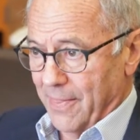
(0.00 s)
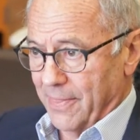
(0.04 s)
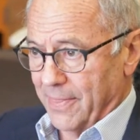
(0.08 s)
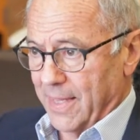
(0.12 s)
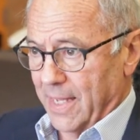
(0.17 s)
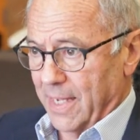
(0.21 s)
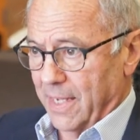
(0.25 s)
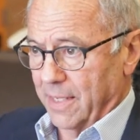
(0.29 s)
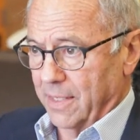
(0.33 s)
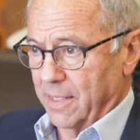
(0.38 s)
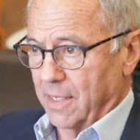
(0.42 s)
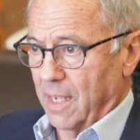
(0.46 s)

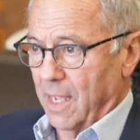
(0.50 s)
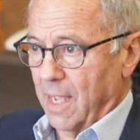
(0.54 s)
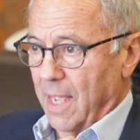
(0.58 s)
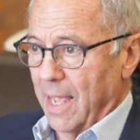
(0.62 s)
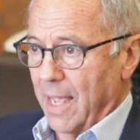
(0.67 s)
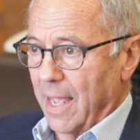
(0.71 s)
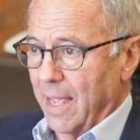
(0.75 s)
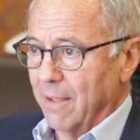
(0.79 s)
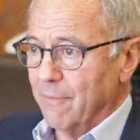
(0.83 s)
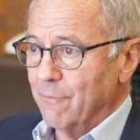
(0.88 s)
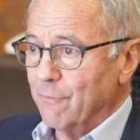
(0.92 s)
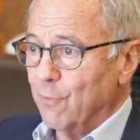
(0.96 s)
that
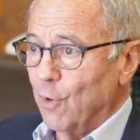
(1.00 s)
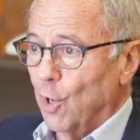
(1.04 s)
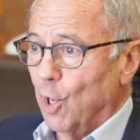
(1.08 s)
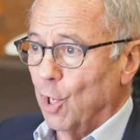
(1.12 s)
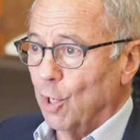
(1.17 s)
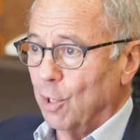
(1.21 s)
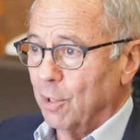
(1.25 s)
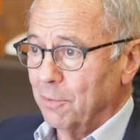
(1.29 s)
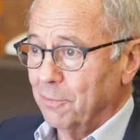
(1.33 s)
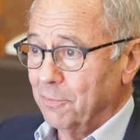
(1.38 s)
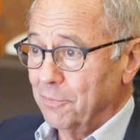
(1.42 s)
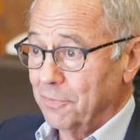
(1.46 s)

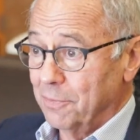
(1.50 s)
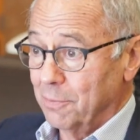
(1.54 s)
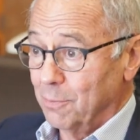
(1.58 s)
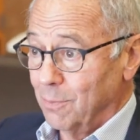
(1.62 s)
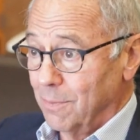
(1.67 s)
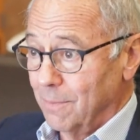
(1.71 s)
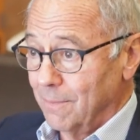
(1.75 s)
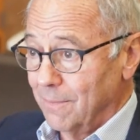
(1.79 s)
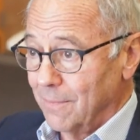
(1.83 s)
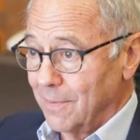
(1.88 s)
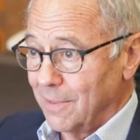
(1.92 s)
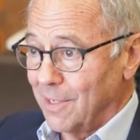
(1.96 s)
involve
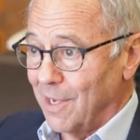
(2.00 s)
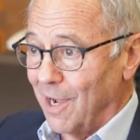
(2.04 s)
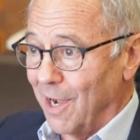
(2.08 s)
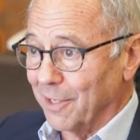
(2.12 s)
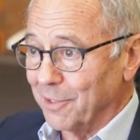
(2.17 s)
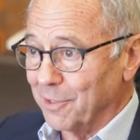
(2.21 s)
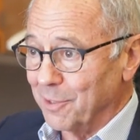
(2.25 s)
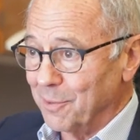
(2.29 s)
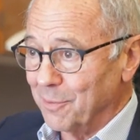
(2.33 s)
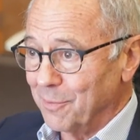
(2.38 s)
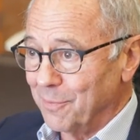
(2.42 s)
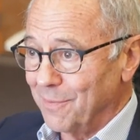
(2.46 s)

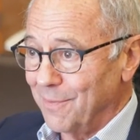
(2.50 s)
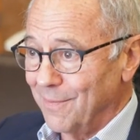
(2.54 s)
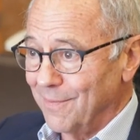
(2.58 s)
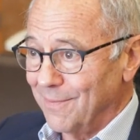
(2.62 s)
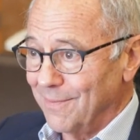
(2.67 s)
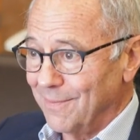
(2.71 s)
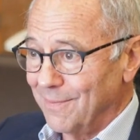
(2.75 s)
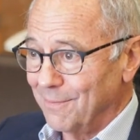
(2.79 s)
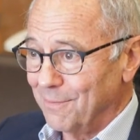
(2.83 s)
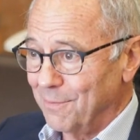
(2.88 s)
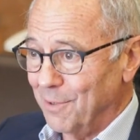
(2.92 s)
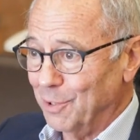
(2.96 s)
cognitive
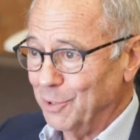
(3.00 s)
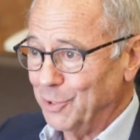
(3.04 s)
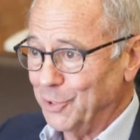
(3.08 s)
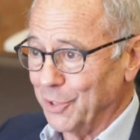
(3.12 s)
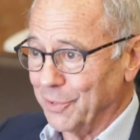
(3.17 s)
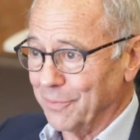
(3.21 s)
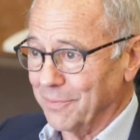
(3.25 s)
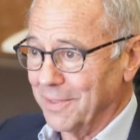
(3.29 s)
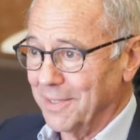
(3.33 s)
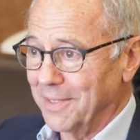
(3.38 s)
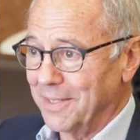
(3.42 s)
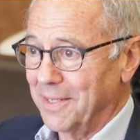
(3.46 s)

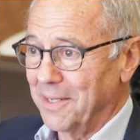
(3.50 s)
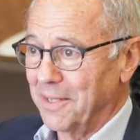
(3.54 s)
function.